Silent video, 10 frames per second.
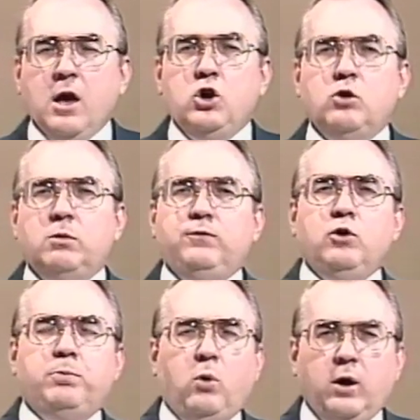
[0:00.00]
human
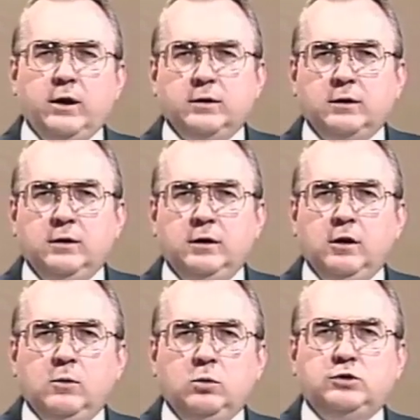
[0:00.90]
viewpoint,
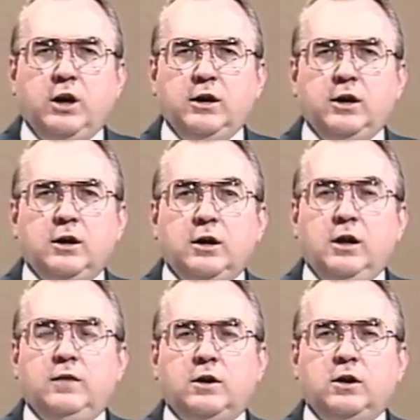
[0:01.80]
will tell you
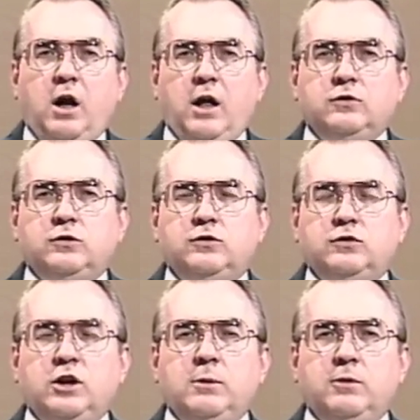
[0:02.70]
that God's
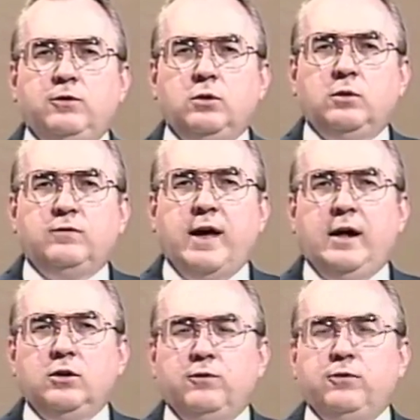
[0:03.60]
esteem of you and
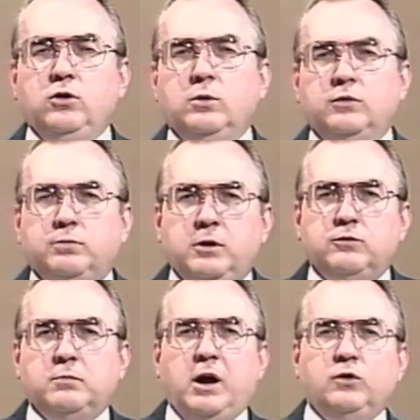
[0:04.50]
value for you is,
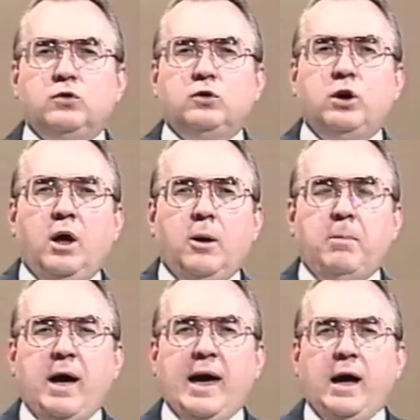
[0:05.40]
is measured
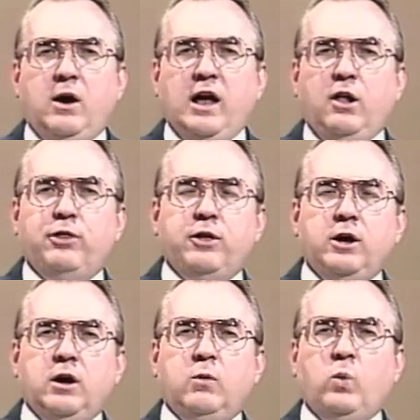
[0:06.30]
by how
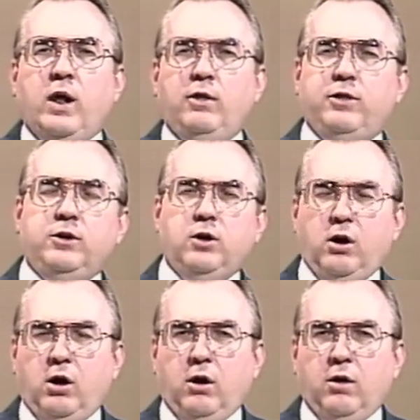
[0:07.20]
healthy and wealthy you
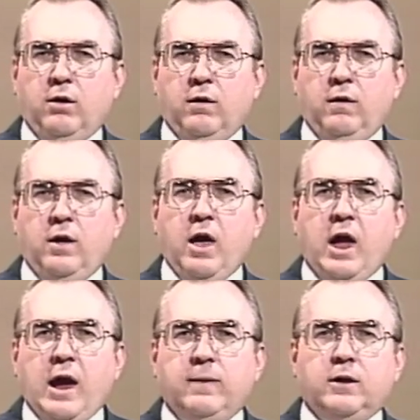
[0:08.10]
are.
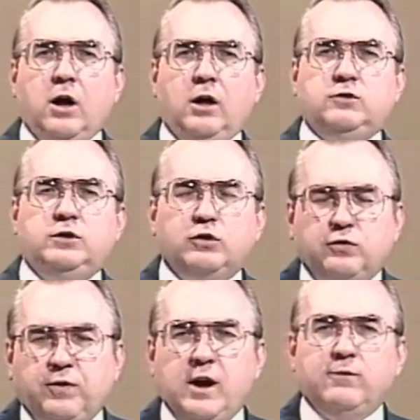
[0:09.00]
And that God's
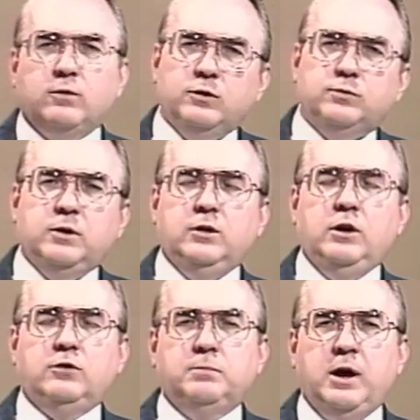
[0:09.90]
disfavor is,
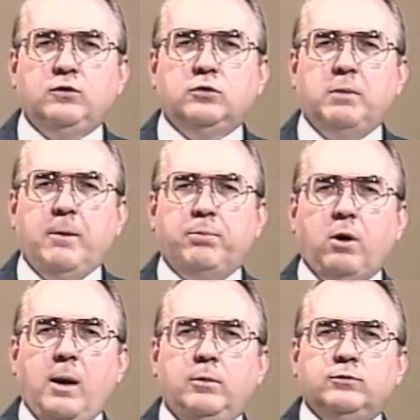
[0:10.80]
is measured by
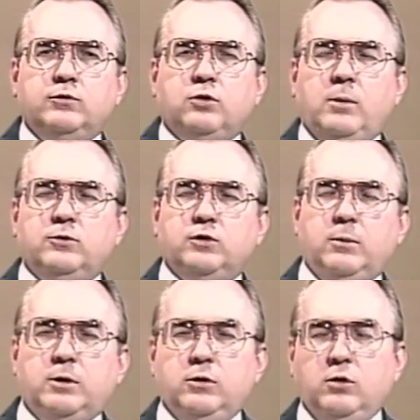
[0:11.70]
problems and troubles
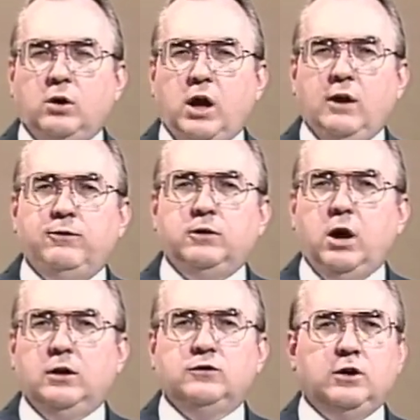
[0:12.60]
coming into your life, and
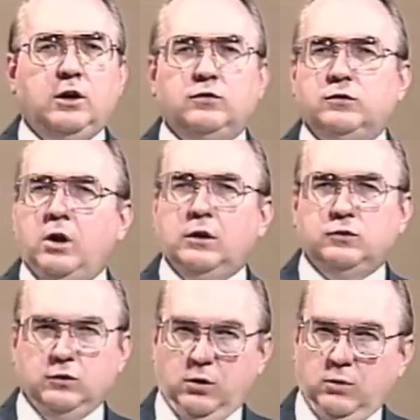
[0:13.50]
God says, Not
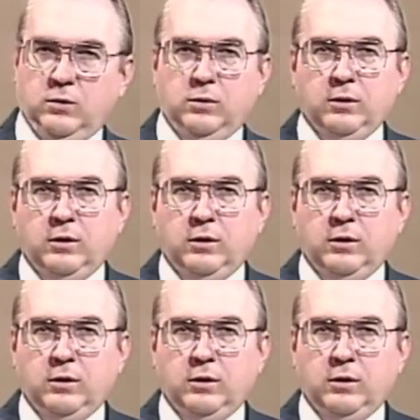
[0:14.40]
so.